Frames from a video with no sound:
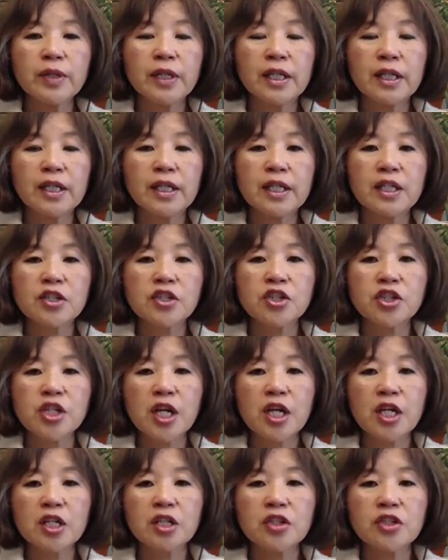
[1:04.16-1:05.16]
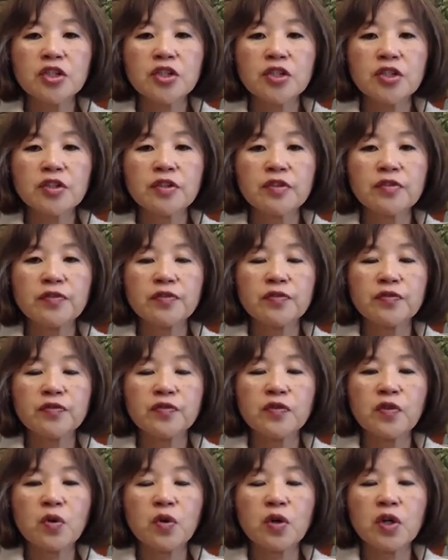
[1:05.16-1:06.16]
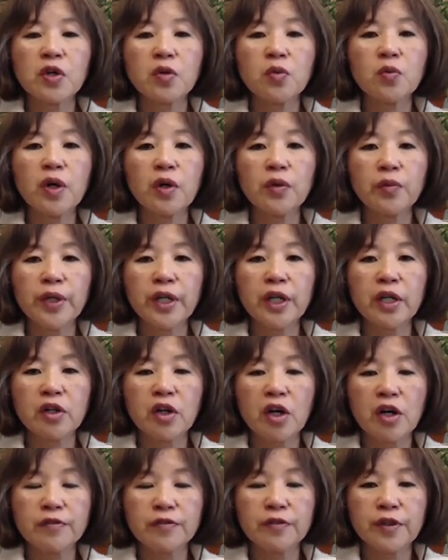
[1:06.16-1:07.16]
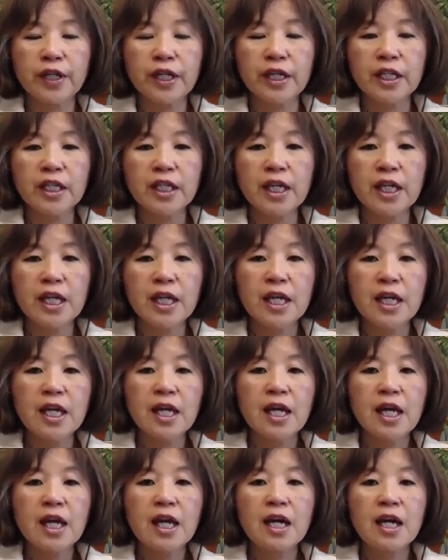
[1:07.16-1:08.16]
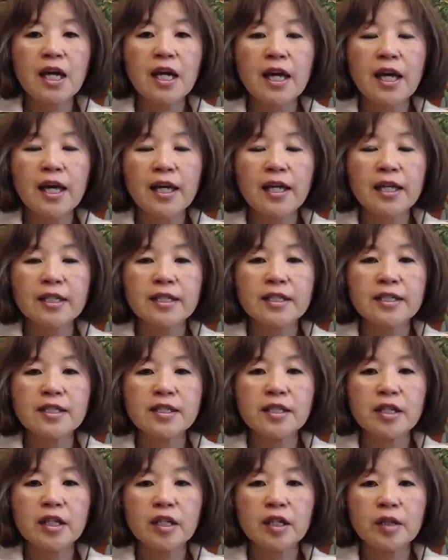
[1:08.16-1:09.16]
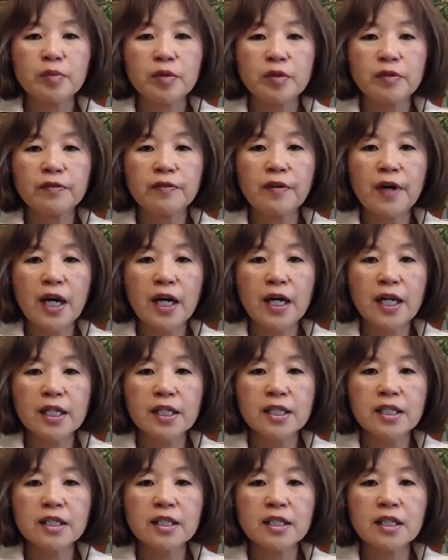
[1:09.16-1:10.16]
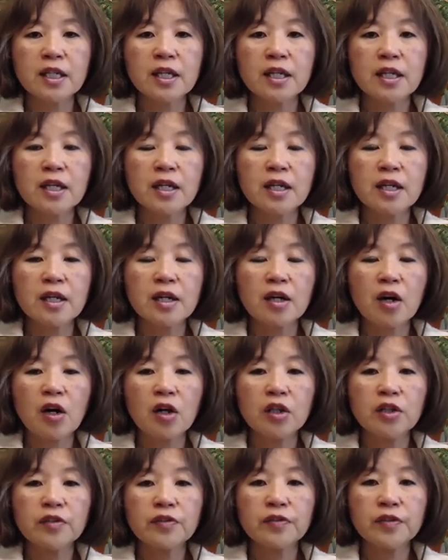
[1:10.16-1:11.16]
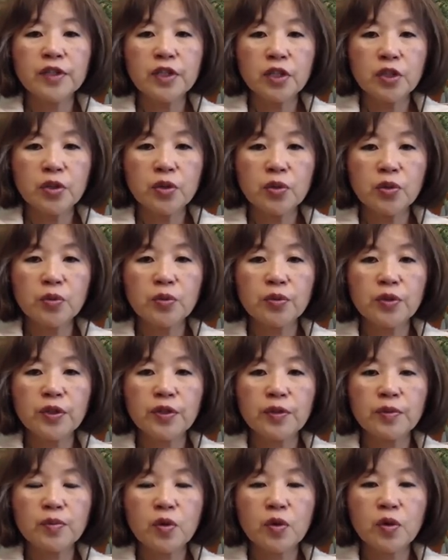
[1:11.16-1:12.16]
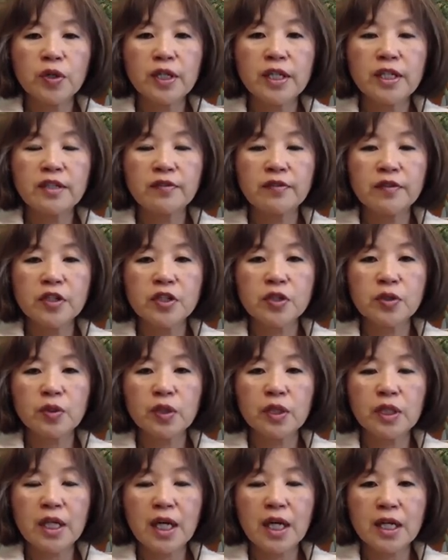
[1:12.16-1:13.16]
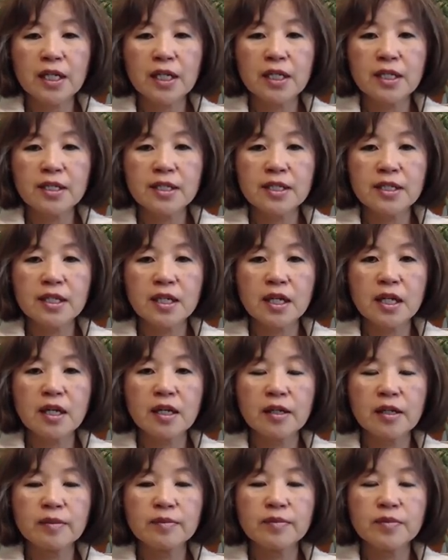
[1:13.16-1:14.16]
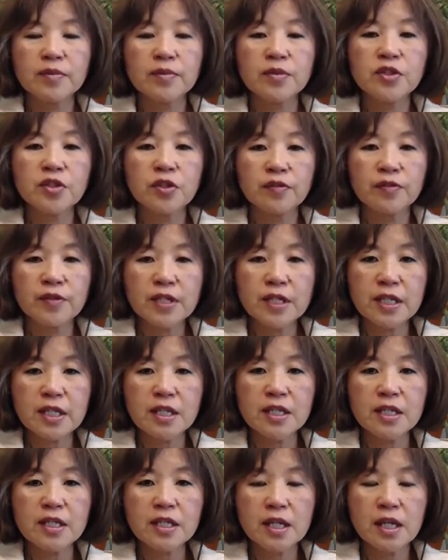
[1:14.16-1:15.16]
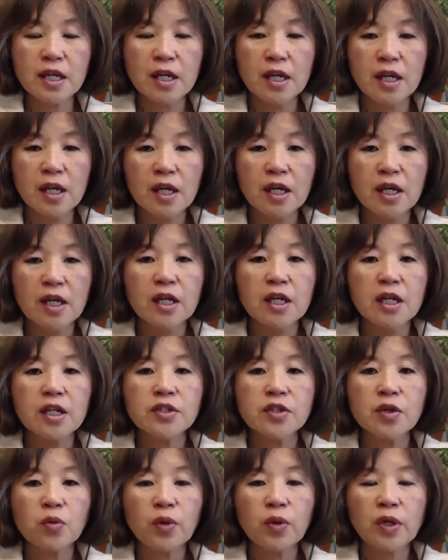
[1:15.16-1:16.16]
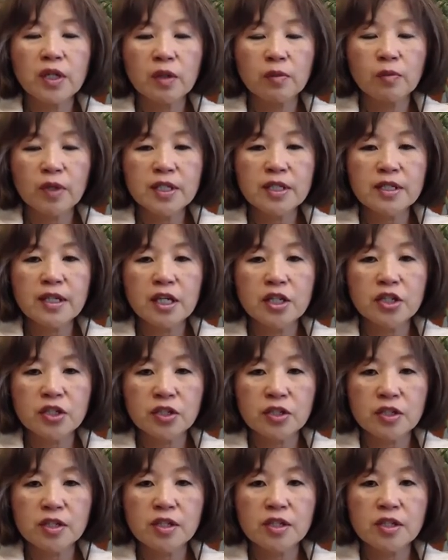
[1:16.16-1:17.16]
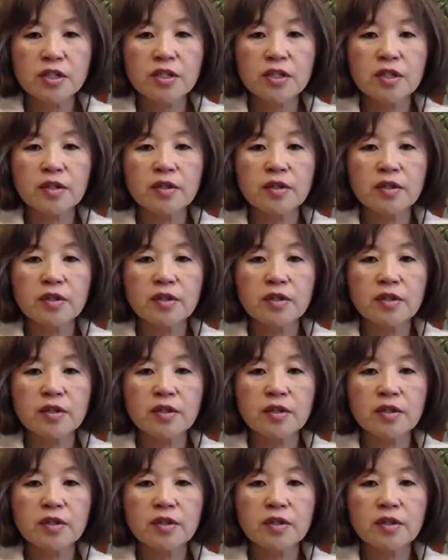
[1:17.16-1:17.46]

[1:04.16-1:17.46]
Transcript: can exchange for what we are offering and provide all of you with more individualized services. So one-on-one sessions,